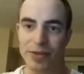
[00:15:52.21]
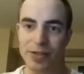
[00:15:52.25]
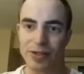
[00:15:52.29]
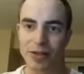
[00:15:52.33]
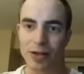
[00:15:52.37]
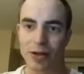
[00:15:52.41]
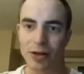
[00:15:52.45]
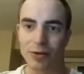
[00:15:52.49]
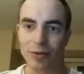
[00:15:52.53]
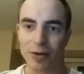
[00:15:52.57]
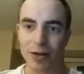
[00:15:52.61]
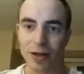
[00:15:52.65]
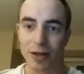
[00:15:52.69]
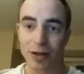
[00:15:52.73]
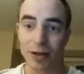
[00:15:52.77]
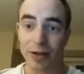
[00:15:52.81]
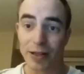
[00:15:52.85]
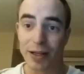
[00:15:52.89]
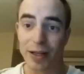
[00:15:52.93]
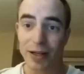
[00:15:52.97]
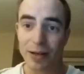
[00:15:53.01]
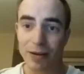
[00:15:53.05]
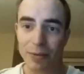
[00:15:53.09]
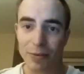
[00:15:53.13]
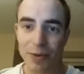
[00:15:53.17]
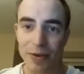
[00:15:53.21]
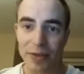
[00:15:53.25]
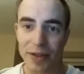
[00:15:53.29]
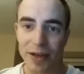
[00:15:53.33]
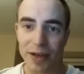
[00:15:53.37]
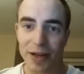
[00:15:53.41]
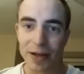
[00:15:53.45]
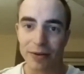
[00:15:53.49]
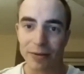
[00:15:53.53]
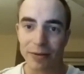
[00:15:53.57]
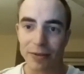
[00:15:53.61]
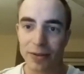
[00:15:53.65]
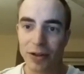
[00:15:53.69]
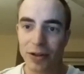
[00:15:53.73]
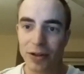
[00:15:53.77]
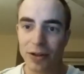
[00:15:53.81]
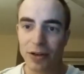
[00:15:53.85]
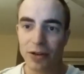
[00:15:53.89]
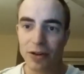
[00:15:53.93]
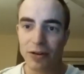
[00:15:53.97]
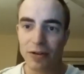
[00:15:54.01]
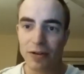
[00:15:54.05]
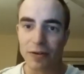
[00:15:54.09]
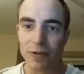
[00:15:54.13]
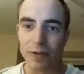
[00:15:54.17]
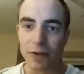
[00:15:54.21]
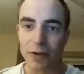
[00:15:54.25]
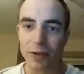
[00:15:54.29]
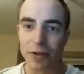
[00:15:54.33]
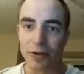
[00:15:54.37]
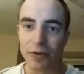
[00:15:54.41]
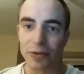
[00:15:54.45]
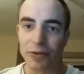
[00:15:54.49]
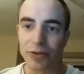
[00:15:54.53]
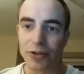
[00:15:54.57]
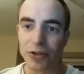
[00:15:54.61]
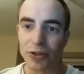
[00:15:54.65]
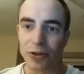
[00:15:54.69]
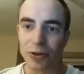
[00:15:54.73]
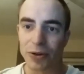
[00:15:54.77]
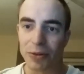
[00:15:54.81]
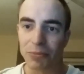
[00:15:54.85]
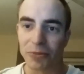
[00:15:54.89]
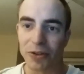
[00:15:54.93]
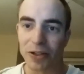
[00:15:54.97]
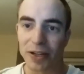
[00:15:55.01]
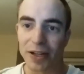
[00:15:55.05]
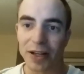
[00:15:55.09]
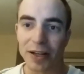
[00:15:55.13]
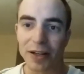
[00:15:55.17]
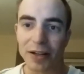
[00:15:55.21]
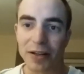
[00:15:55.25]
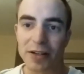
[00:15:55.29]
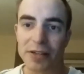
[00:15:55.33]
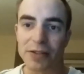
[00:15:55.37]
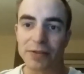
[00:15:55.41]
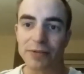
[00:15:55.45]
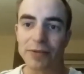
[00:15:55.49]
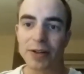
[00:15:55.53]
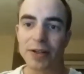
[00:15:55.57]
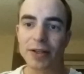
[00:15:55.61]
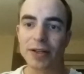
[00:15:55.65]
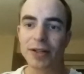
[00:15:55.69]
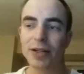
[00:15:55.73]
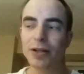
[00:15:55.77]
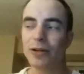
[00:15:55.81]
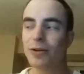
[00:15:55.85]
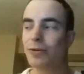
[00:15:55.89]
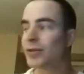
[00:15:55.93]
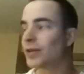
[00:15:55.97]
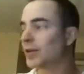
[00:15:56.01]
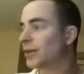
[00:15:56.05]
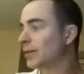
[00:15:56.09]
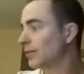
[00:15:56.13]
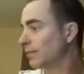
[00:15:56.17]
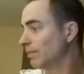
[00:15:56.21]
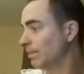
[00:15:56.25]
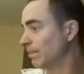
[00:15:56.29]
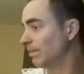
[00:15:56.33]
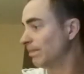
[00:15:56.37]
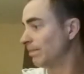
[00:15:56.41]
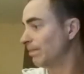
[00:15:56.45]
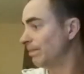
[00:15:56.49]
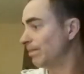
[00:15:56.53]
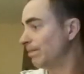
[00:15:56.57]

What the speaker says: So yeah, without further ado, I'm gonna end this video and